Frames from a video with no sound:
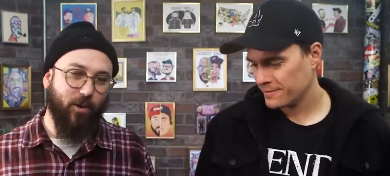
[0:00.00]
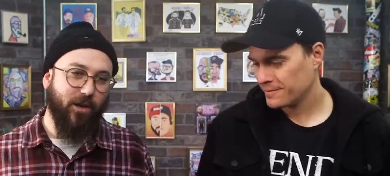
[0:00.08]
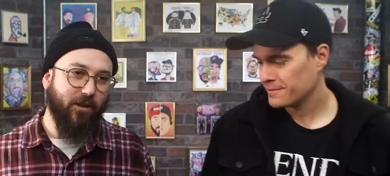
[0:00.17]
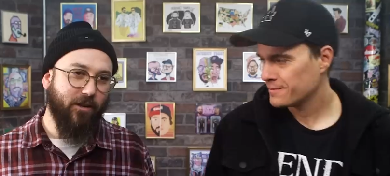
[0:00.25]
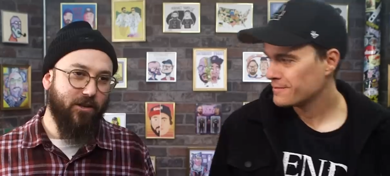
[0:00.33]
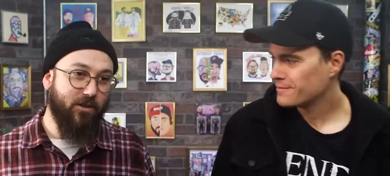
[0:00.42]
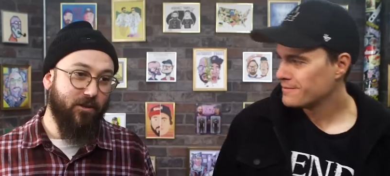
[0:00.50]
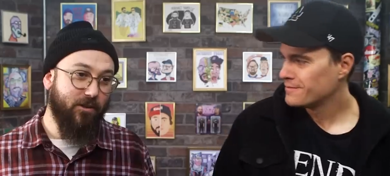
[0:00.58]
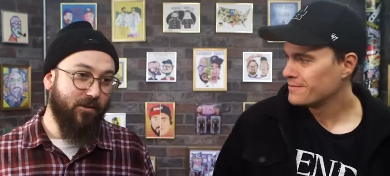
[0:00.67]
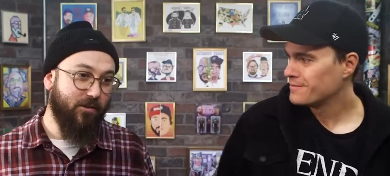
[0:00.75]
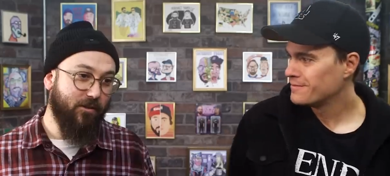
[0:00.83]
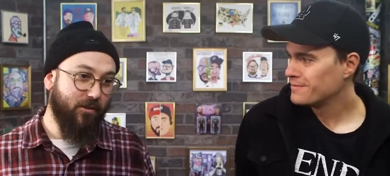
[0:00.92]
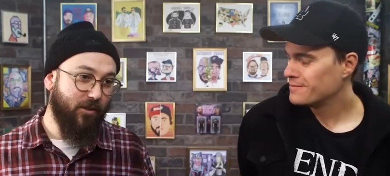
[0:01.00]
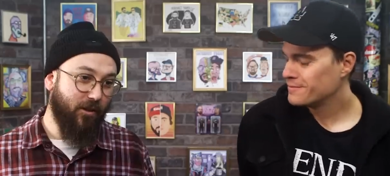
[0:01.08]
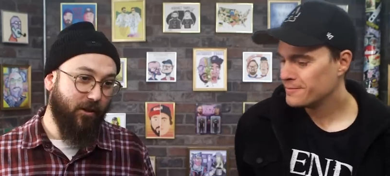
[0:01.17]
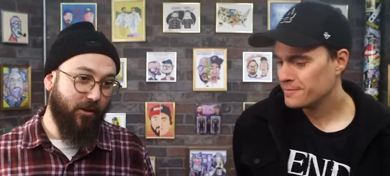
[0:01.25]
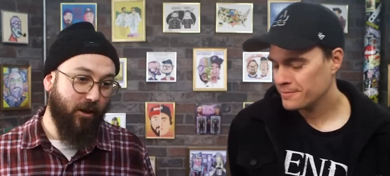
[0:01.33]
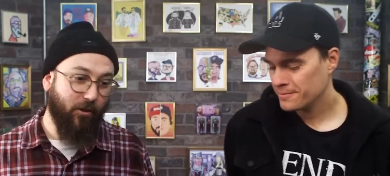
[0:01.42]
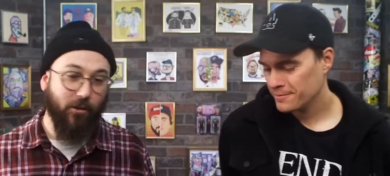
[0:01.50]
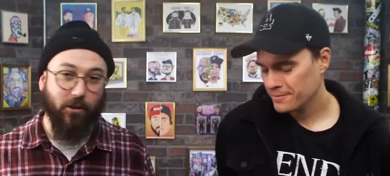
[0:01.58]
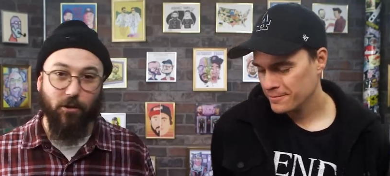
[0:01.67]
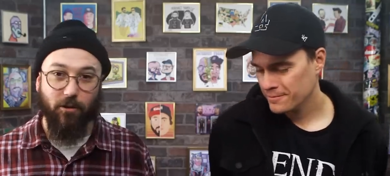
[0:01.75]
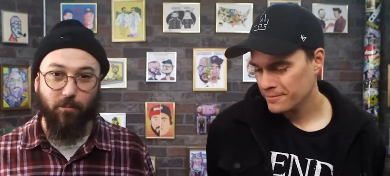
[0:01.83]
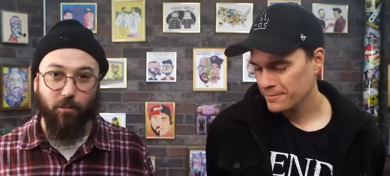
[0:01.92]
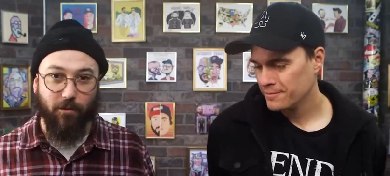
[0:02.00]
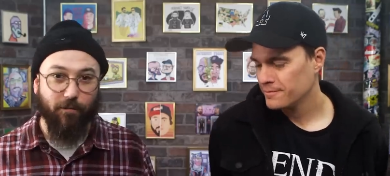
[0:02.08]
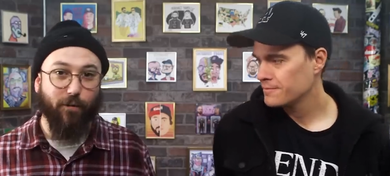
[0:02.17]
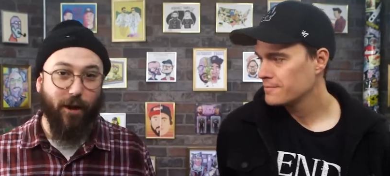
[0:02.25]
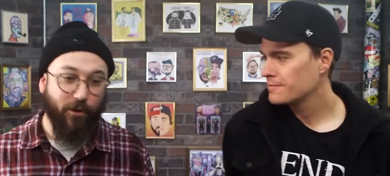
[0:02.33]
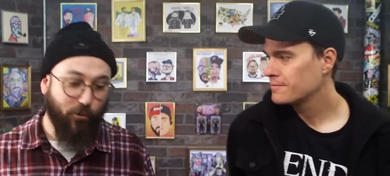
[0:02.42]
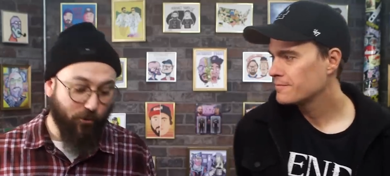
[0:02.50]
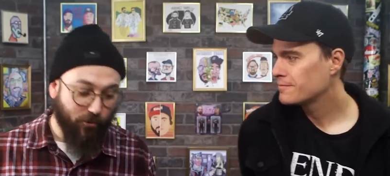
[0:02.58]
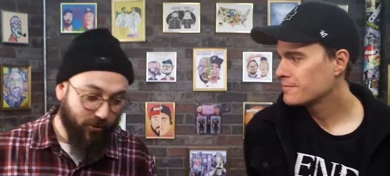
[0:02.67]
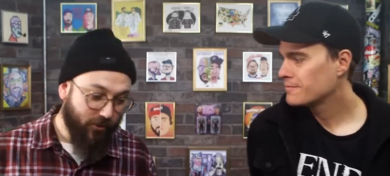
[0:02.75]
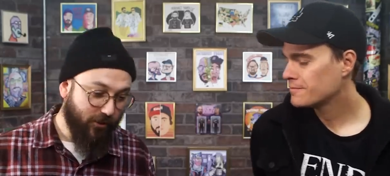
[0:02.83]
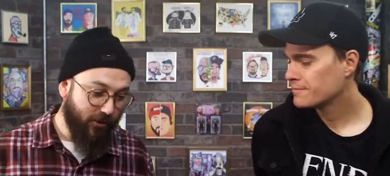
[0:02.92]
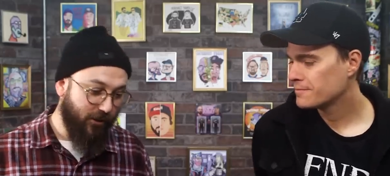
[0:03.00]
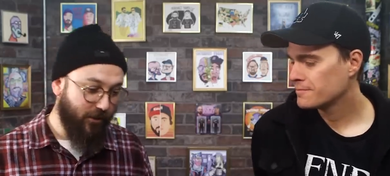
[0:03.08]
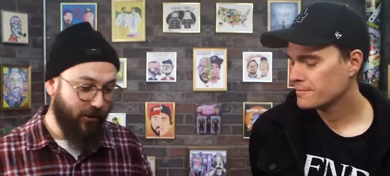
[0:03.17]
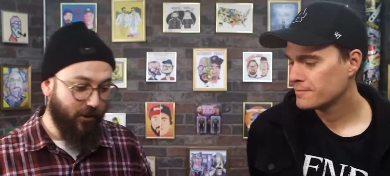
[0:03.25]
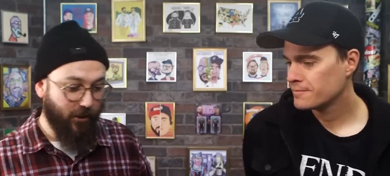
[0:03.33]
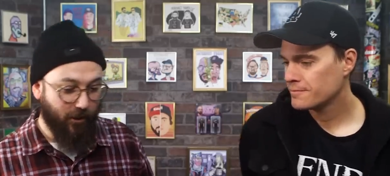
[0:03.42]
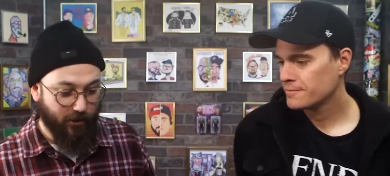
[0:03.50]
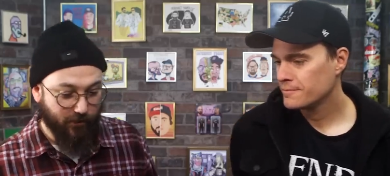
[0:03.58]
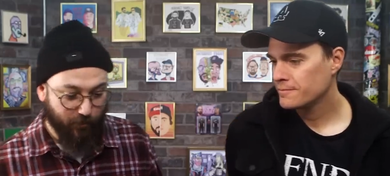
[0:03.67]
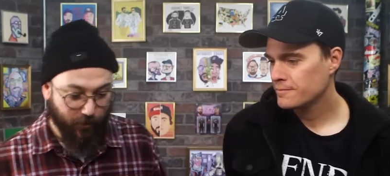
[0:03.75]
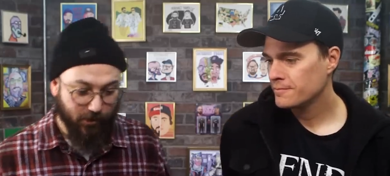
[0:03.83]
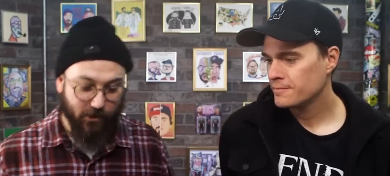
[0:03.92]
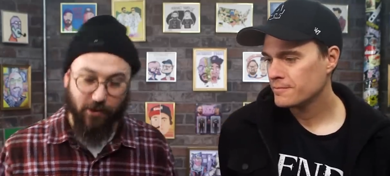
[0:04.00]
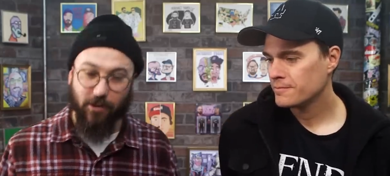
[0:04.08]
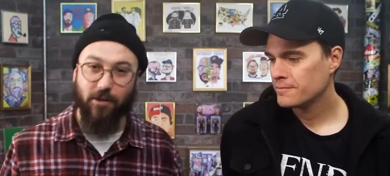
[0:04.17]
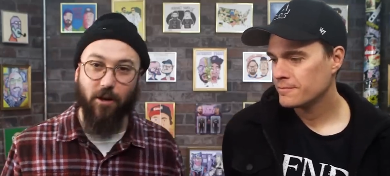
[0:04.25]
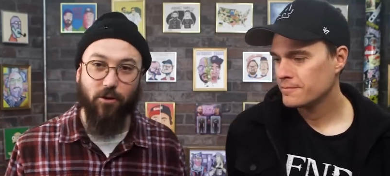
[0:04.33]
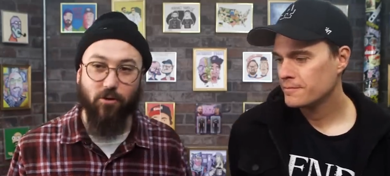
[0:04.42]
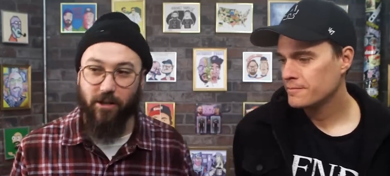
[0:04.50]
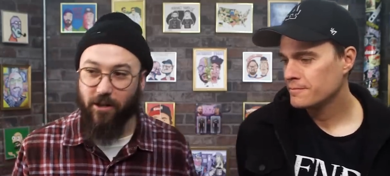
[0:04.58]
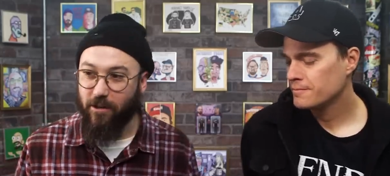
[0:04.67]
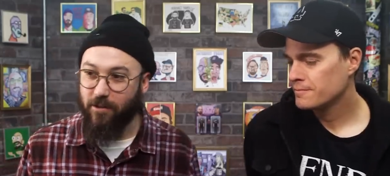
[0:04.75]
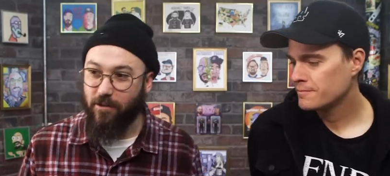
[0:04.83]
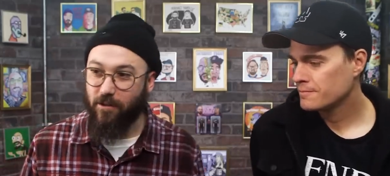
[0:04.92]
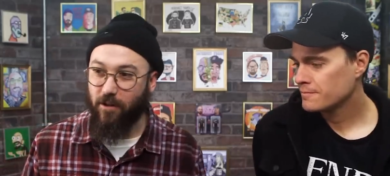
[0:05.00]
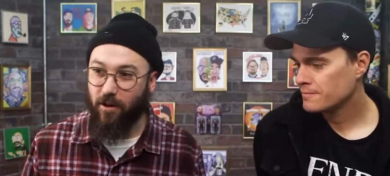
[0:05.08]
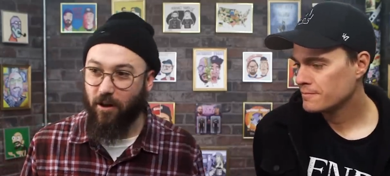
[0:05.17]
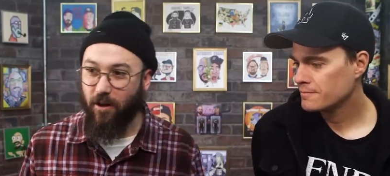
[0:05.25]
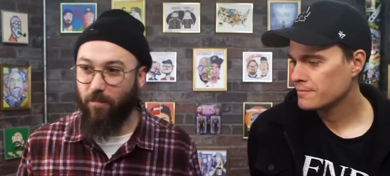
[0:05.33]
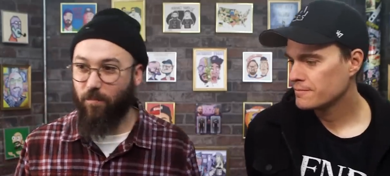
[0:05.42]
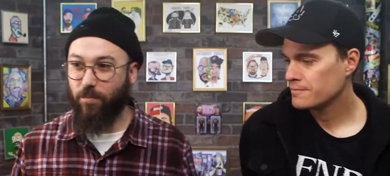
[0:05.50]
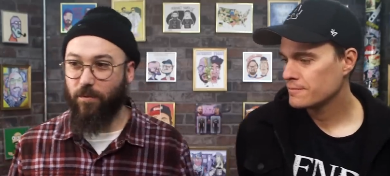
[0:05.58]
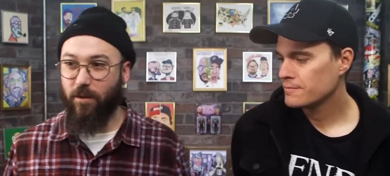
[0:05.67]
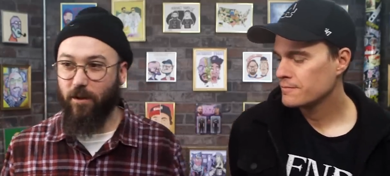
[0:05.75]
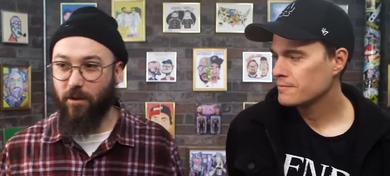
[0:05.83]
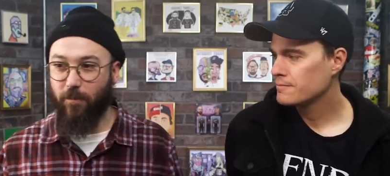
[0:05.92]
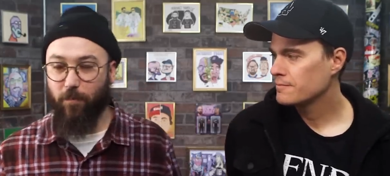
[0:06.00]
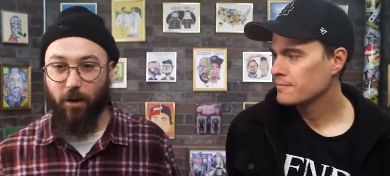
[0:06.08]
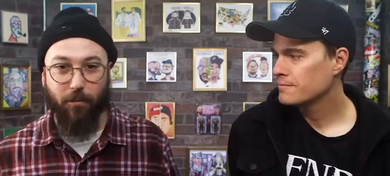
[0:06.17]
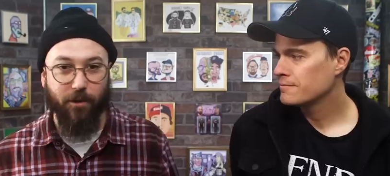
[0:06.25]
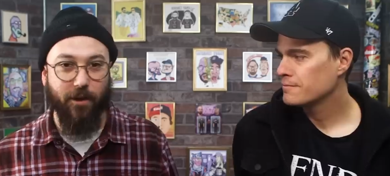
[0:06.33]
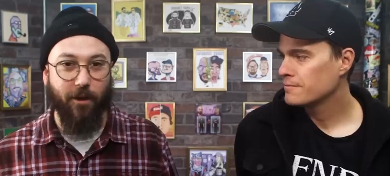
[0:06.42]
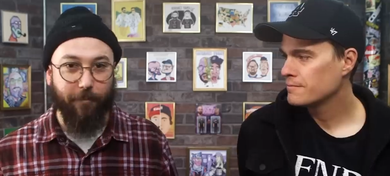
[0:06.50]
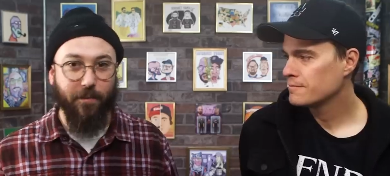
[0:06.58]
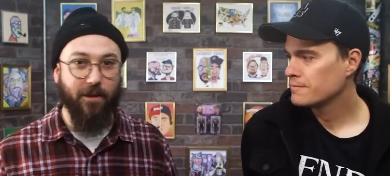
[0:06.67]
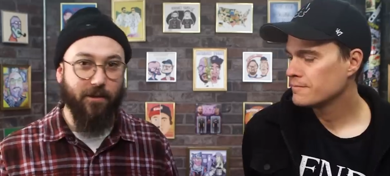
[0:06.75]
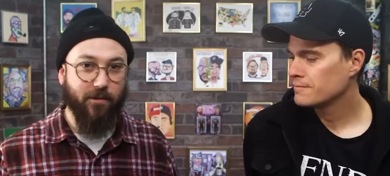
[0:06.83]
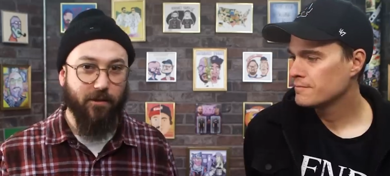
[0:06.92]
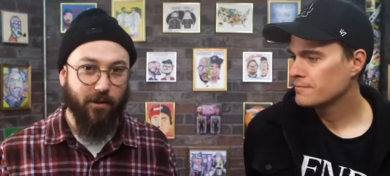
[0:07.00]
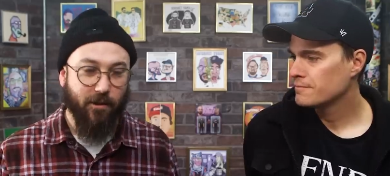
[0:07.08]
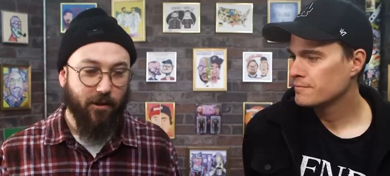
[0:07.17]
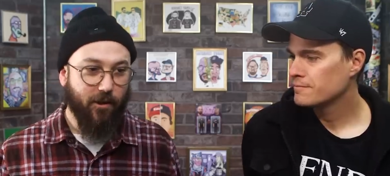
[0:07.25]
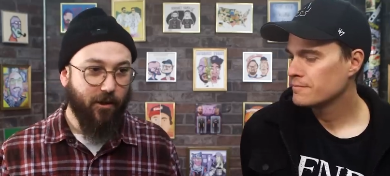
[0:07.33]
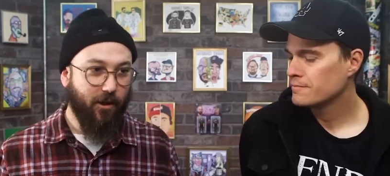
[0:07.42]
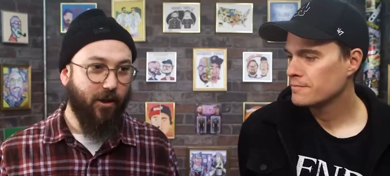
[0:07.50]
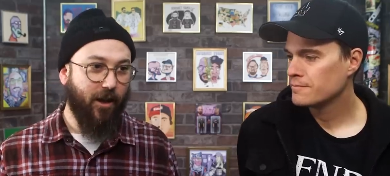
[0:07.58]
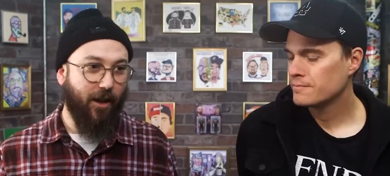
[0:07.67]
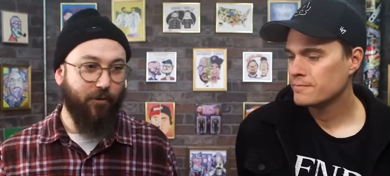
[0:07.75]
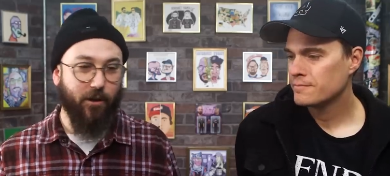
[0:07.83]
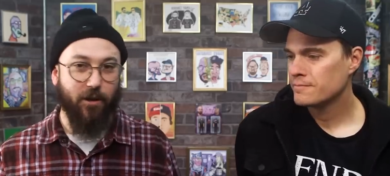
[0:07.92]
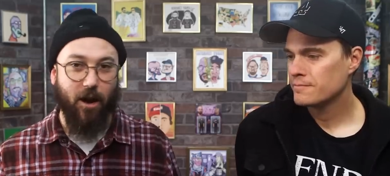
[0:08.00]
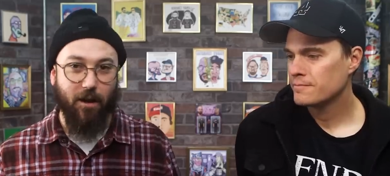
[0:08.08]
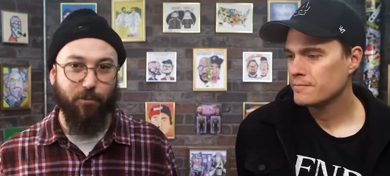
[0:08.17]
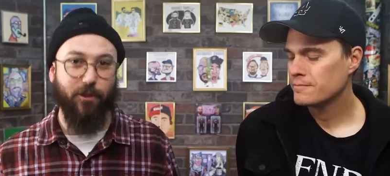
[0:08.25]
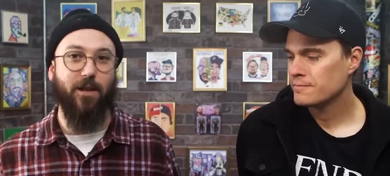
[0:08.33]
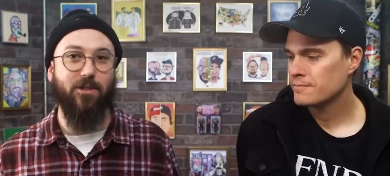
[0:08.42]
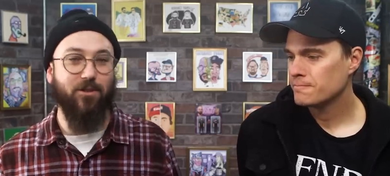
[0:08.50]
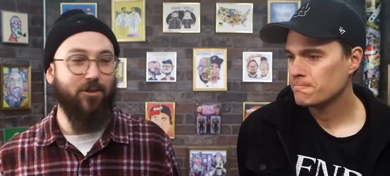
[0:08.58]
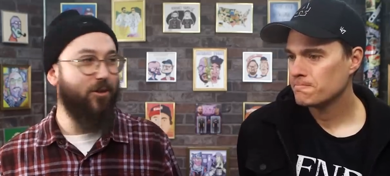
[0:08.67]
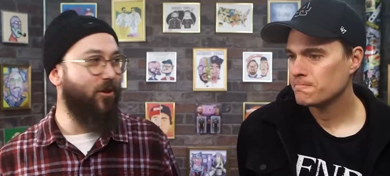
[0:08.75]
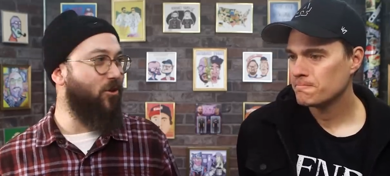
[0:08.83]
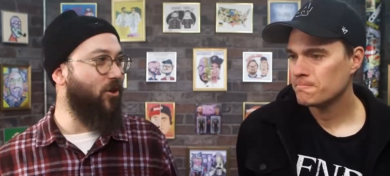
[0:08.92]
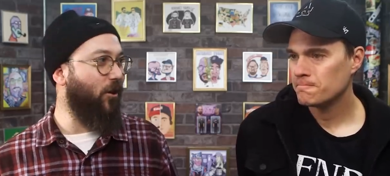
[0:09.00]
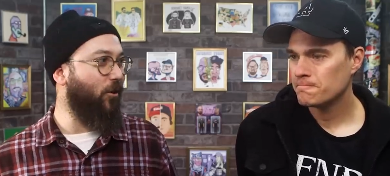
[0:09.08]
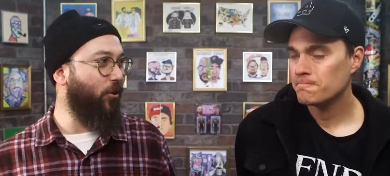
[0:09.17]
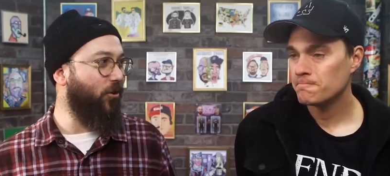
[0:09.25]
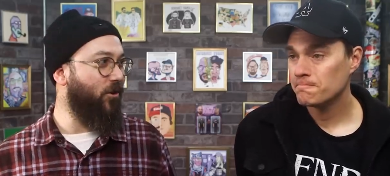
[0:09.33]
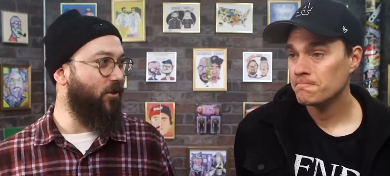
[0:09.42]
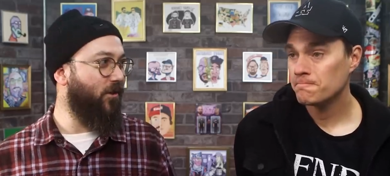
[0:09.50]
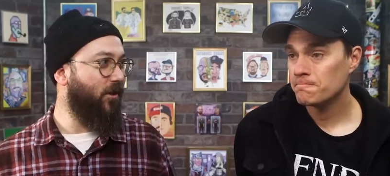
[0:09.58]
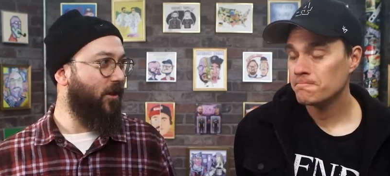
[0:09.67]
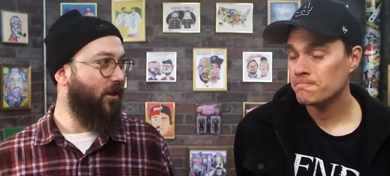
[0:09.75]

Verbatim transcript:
Speaker 1: regulation is uh, not only good but vital, uh, especially in this country, is um, public companies have an obligation to their shareholders